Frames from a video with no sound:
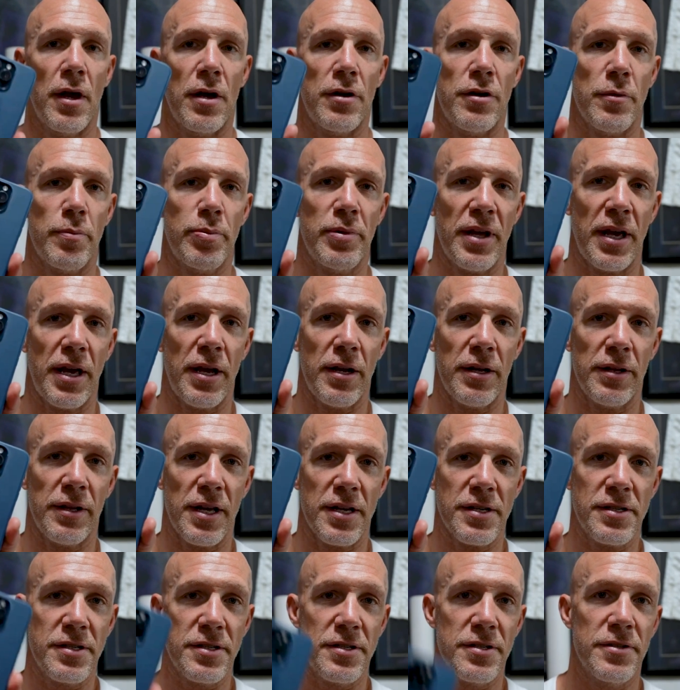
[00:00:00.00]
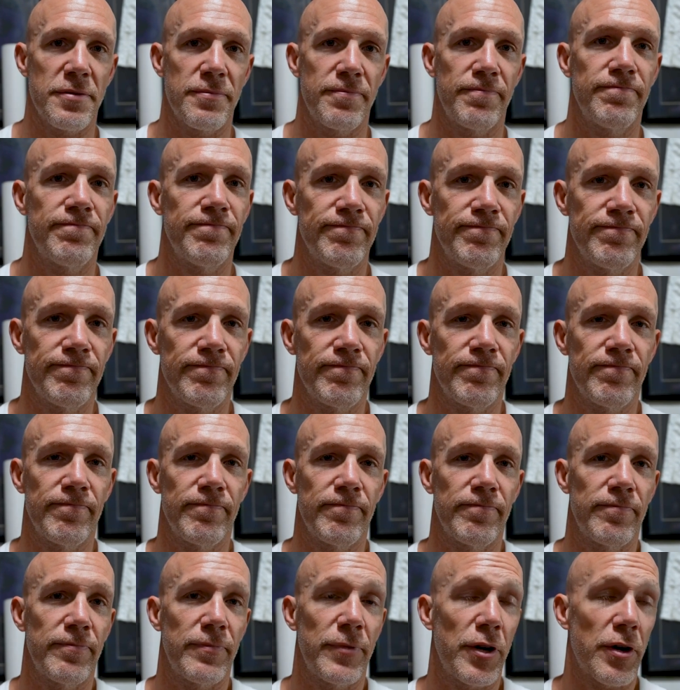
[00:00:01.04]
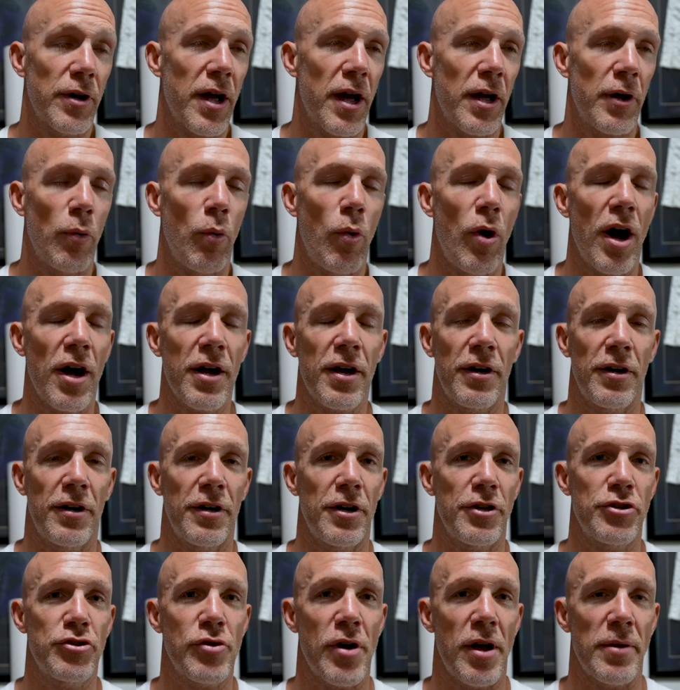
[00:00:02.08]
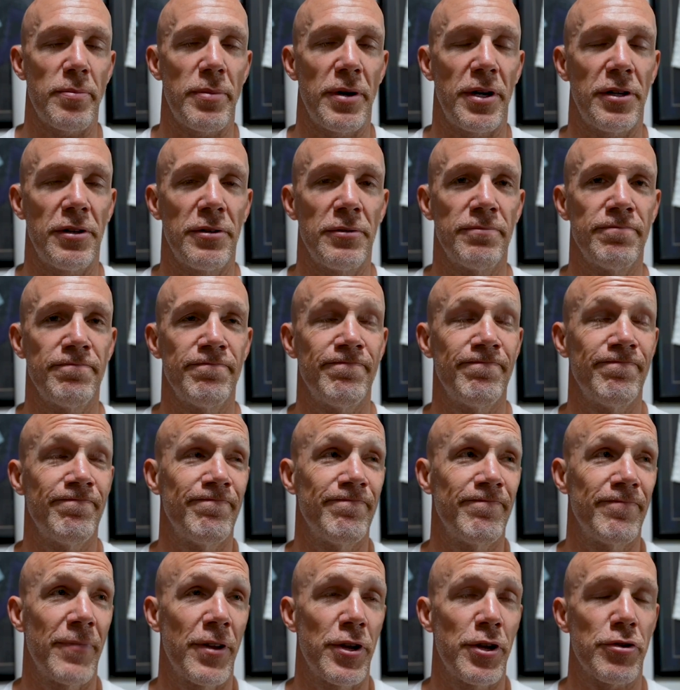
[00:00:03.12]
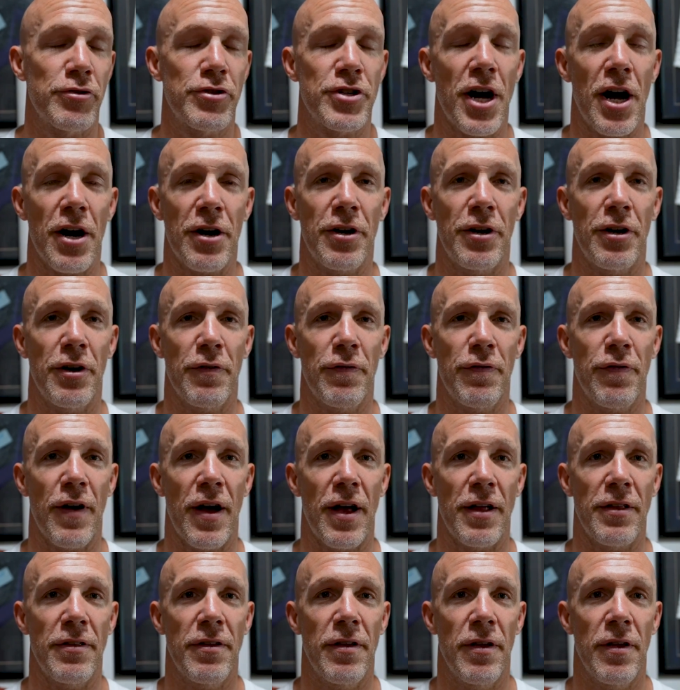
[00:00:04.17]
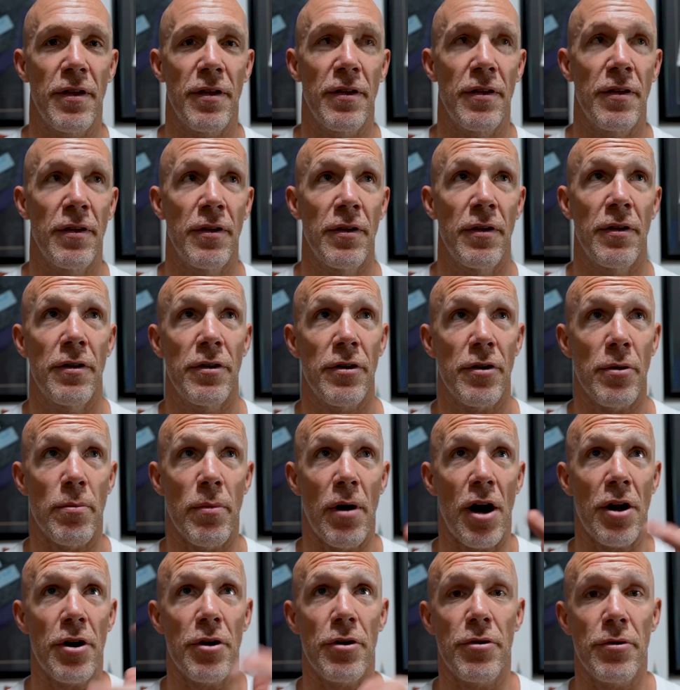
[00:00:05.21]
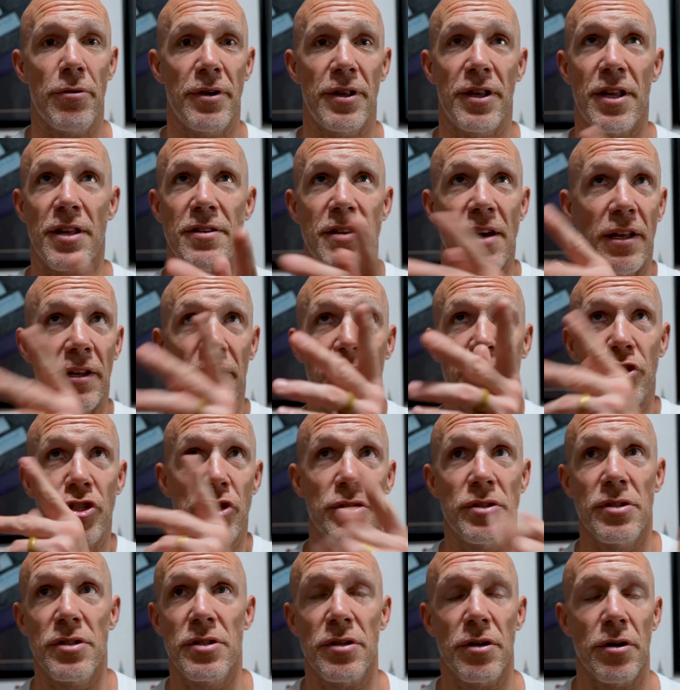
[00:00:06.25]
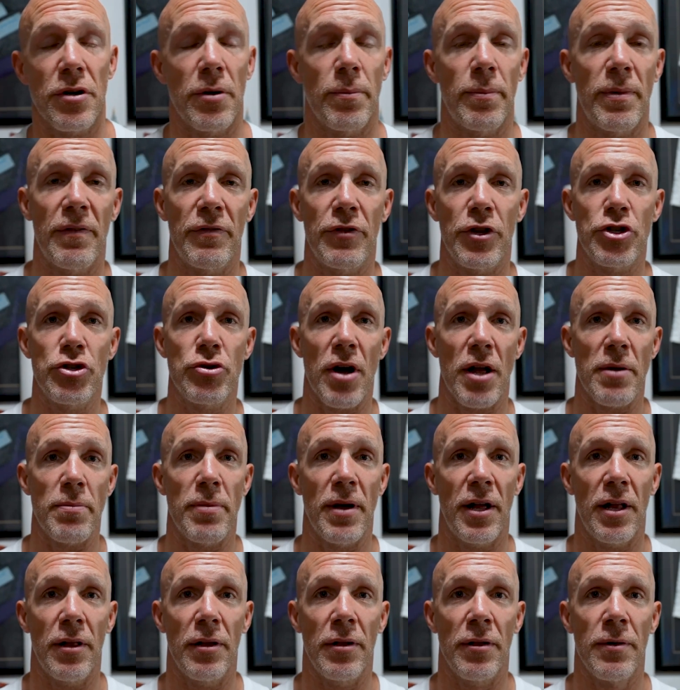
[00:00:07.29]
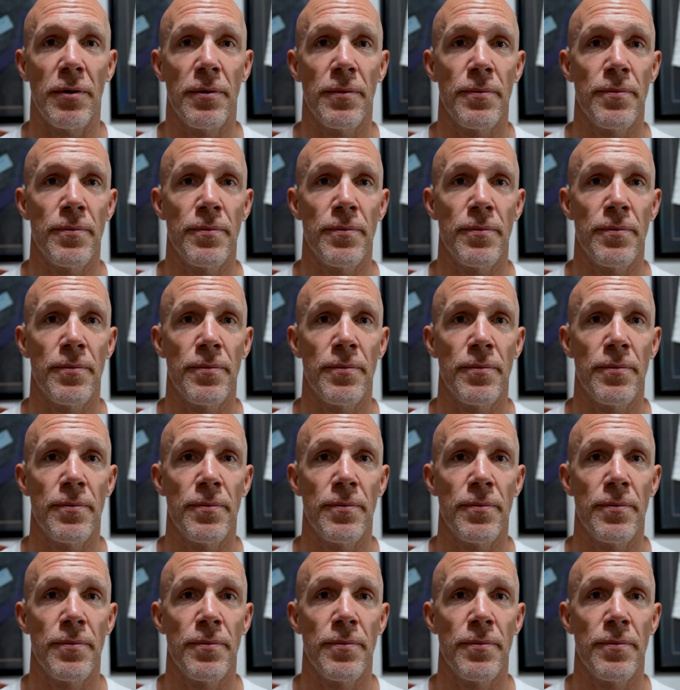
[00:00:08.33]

and you're playing on this, kind of walking on a treadmill, you're talking to your friend, you're monitoring the televisions that are above the treadmill,